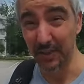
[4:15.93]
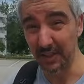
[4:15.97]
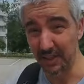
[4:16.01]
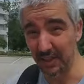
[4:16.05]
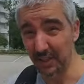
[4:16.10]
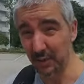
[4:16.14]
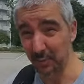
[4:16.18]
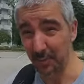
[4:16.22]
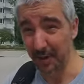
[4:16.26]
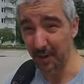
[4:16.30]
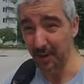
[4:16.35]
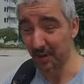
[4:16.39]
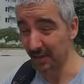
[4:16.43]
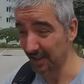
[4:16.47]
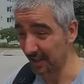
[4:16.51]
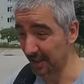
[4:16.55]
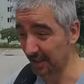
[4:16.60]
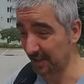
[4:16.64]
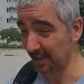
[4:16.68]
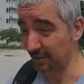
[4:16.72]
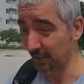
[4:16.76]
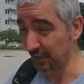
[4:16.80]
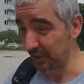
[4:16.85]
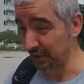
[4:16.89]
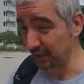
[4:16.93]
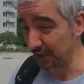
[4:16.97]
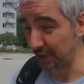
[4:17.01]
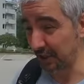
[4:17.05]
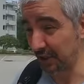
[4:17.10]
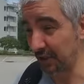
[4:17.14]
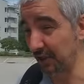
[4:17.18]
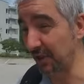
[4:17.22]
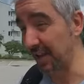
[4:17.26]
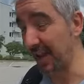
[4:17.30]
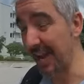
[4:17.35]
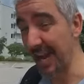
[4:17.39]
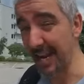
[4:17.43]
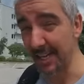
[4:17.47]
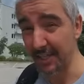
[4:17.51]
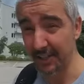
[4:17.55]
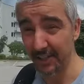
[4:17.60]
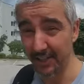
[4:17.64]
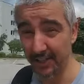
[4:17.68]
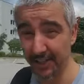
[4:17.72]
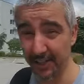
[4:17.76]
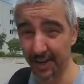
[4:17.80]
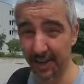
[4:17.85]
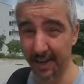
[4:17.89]
This is where a traditional
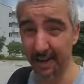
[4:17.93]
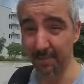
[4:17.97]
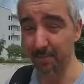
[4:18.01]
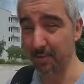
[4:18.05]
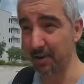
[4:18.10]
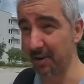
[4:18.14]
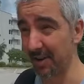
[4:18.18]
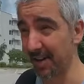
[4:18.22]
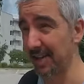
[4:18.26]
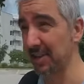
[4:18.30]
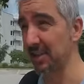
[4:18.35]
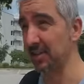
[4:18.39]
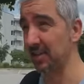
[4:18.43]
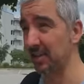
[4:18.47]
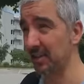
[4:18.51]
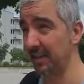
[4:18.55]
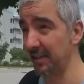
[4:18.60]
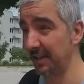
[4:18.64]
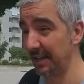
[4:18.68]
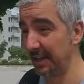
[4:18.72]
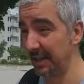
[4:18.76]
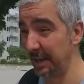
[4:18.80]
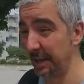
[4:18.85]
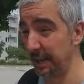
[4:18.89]
action camera actually